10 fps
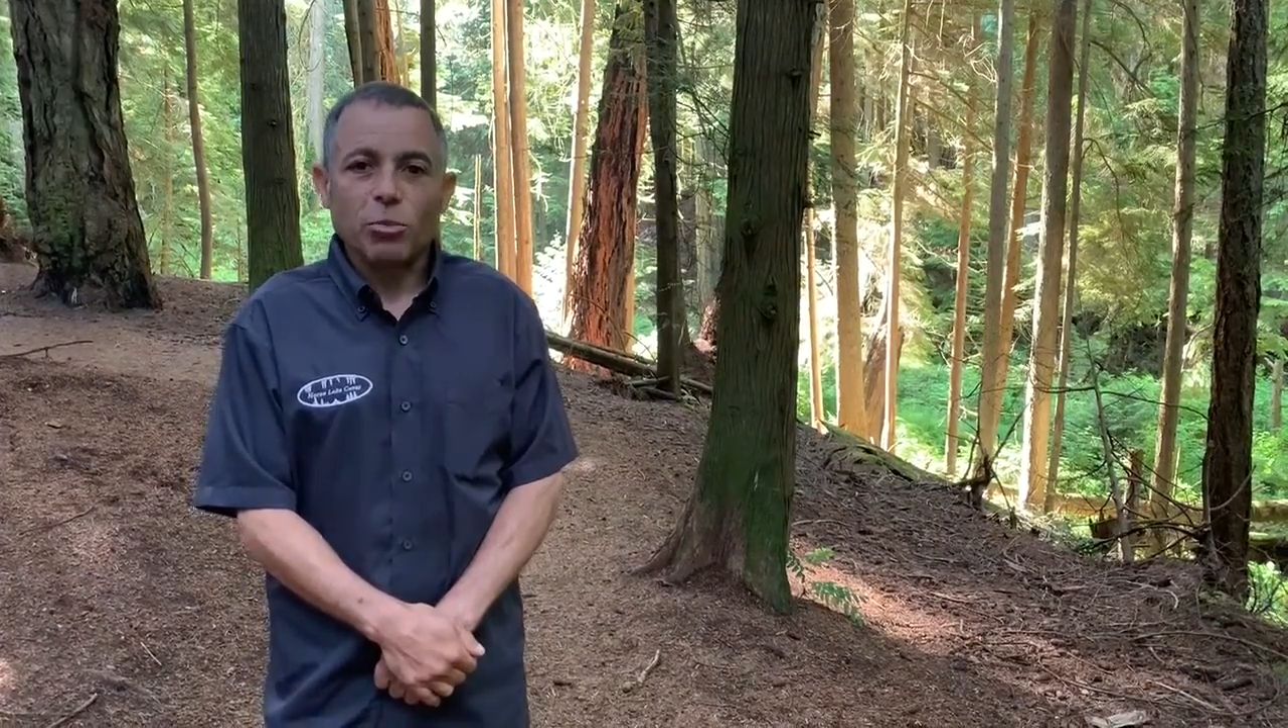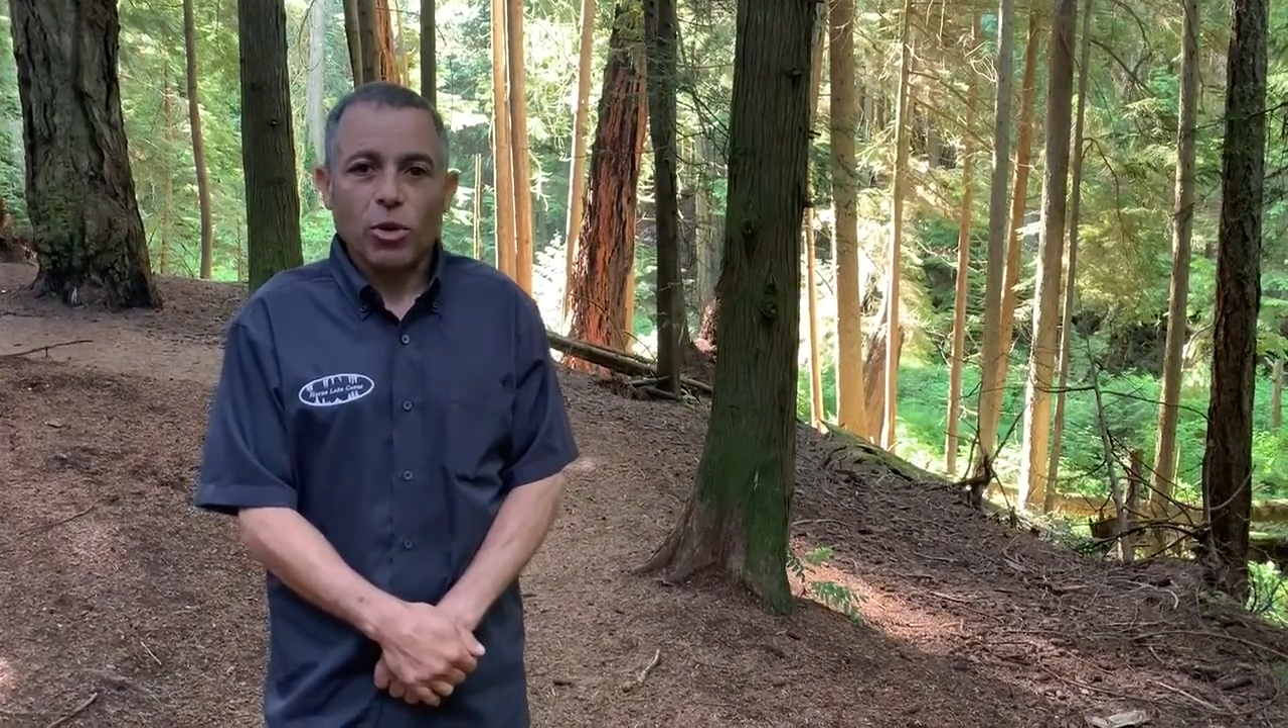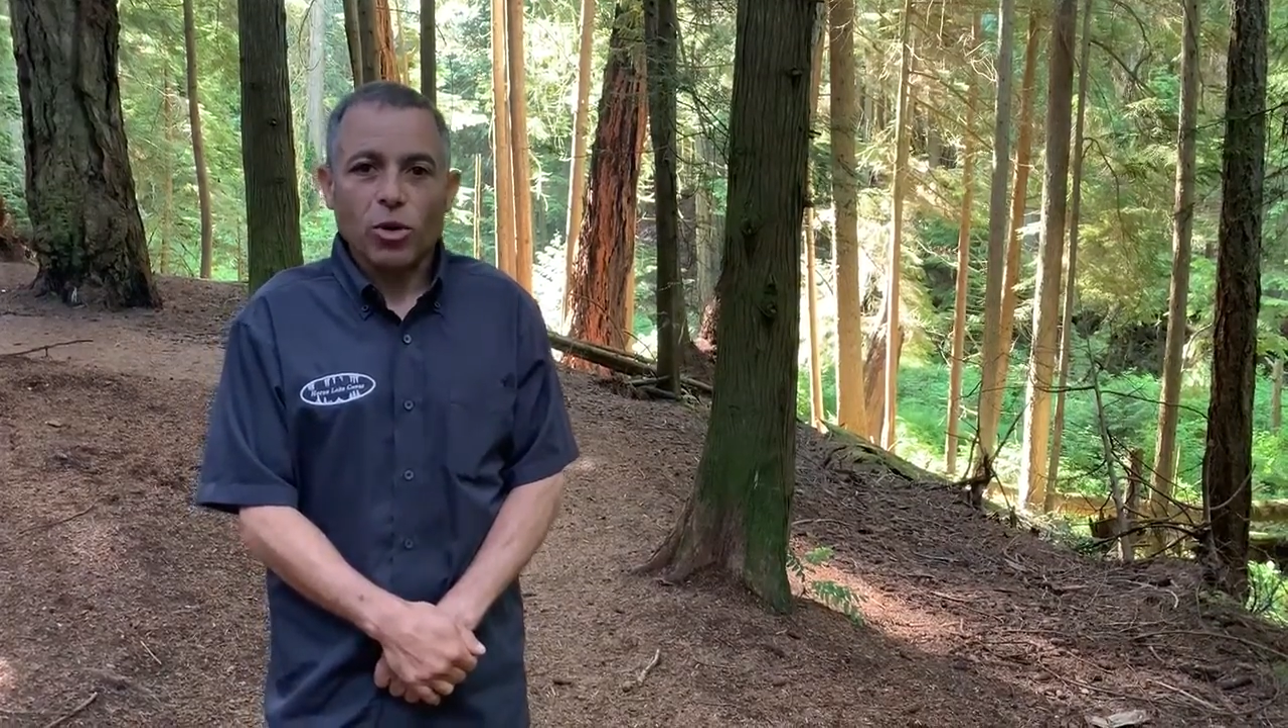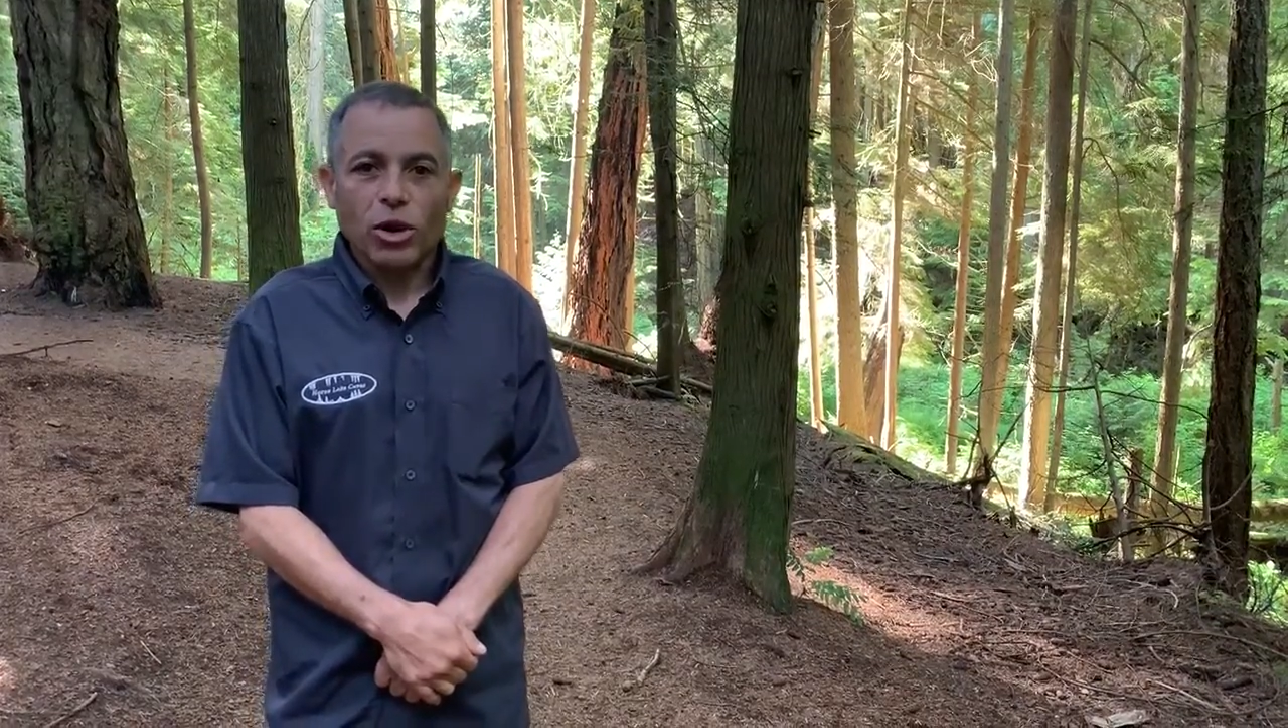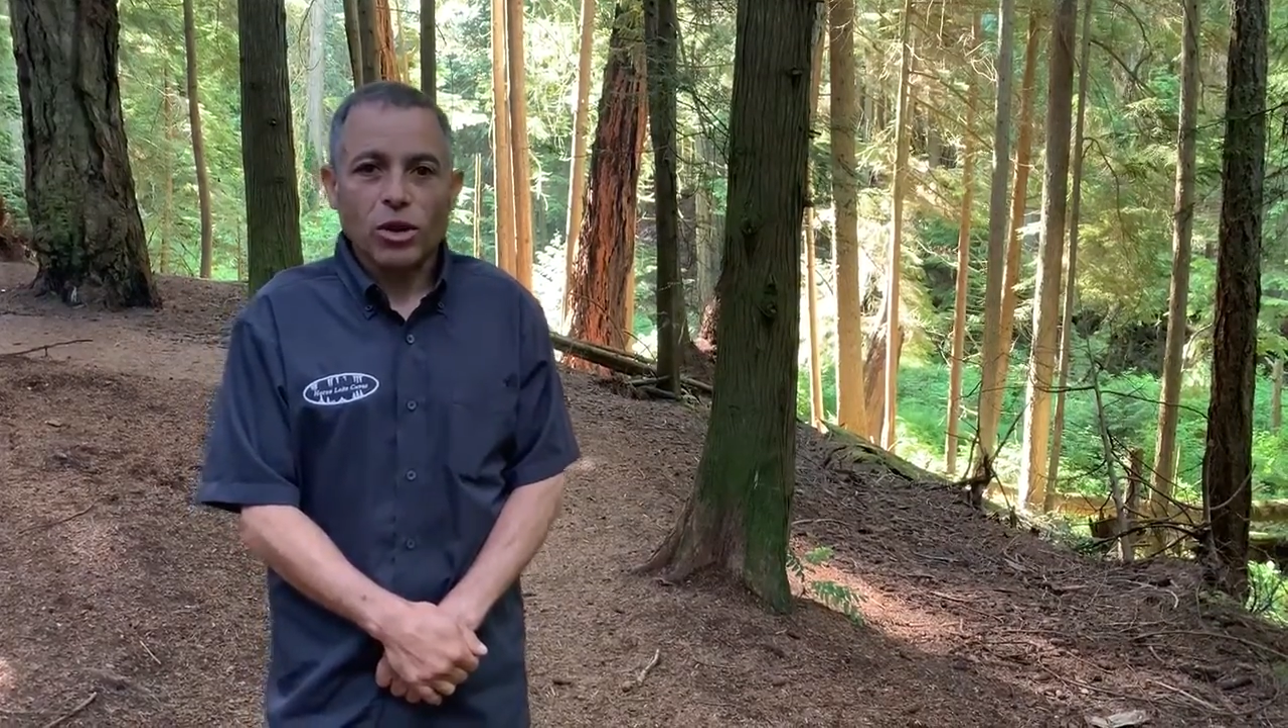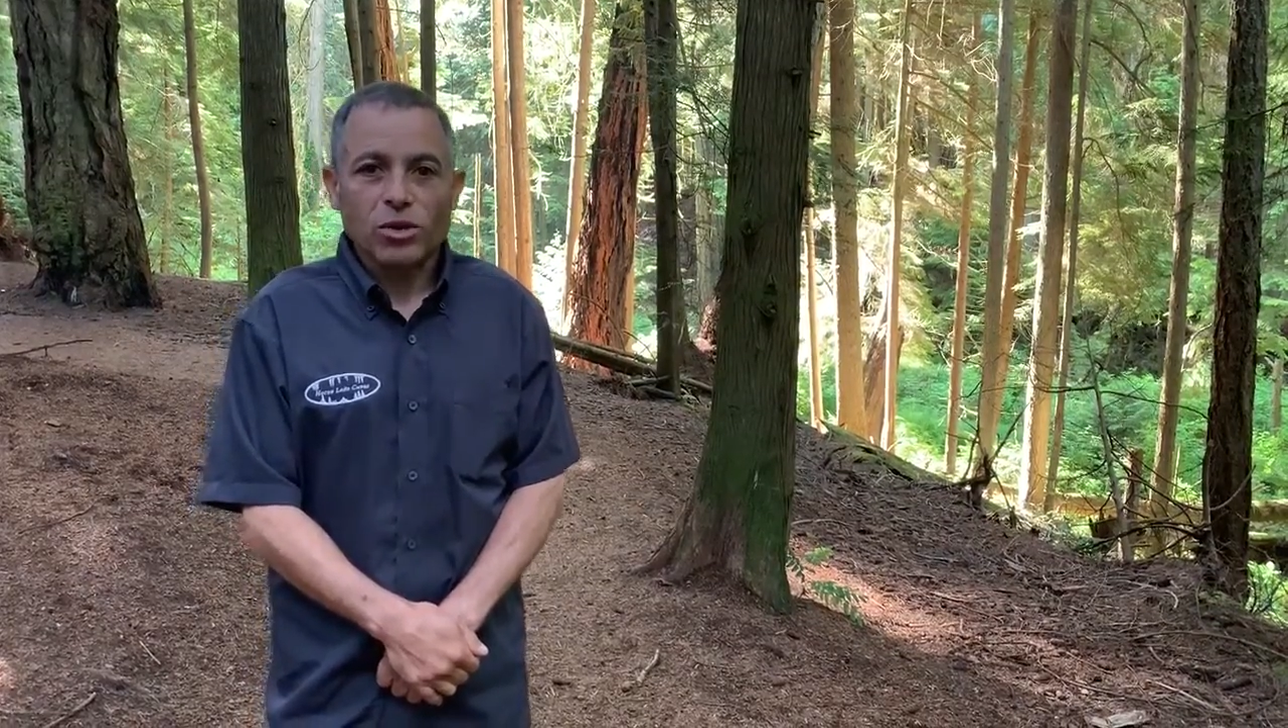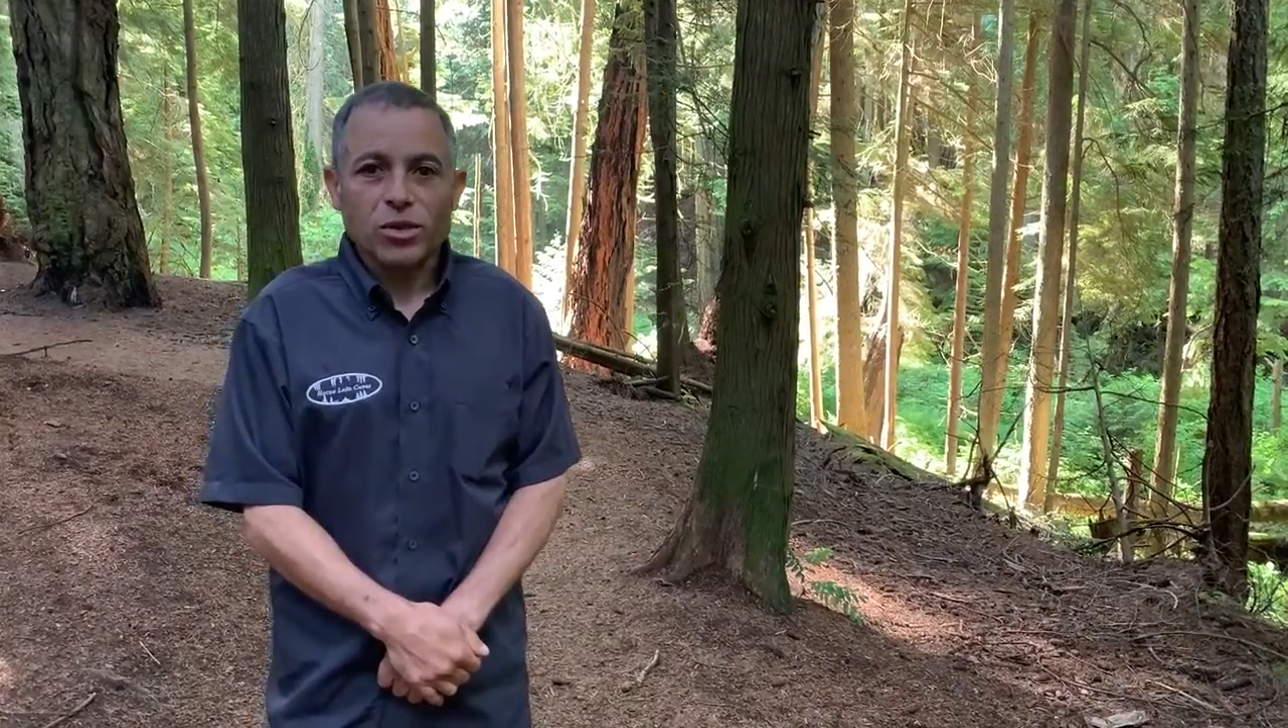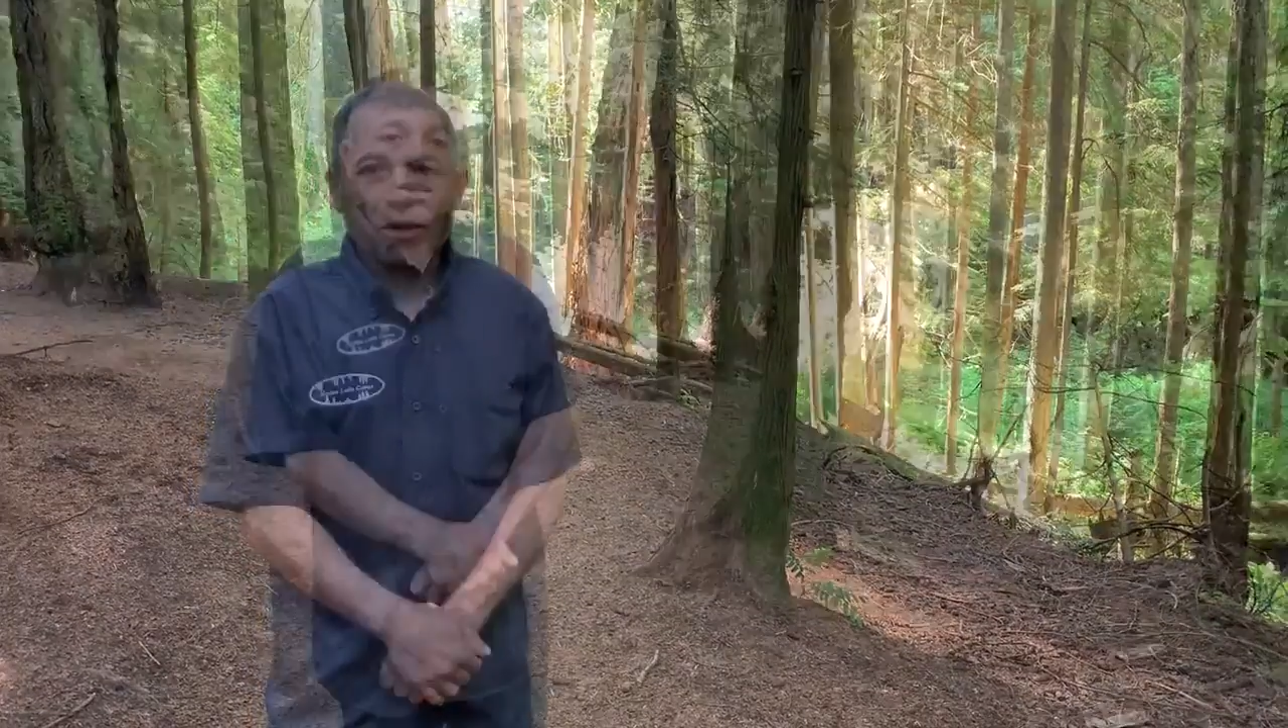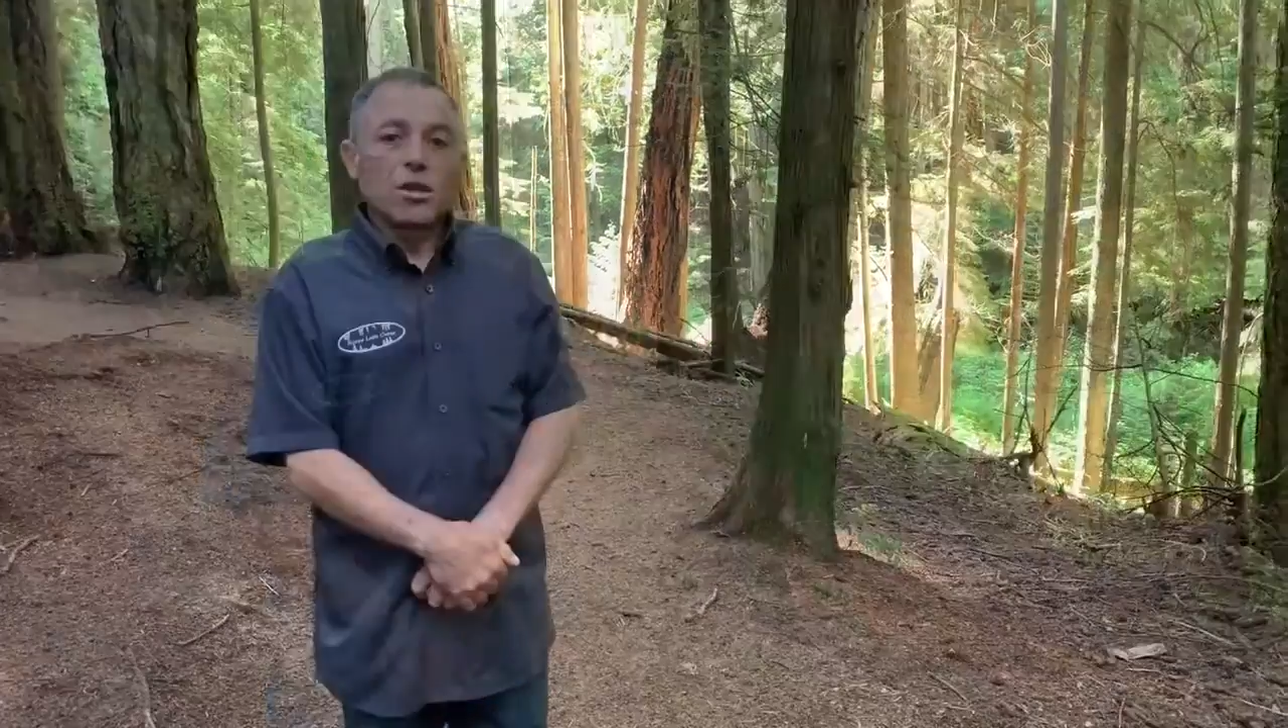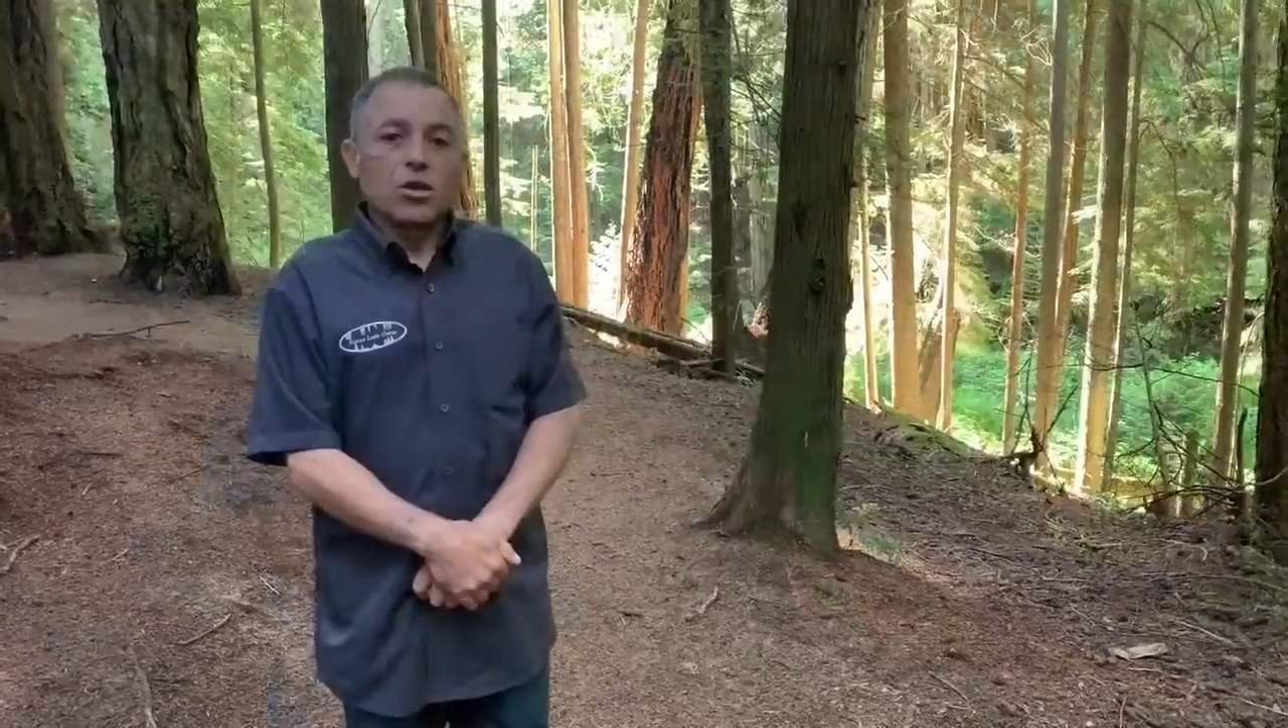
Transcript: protocols.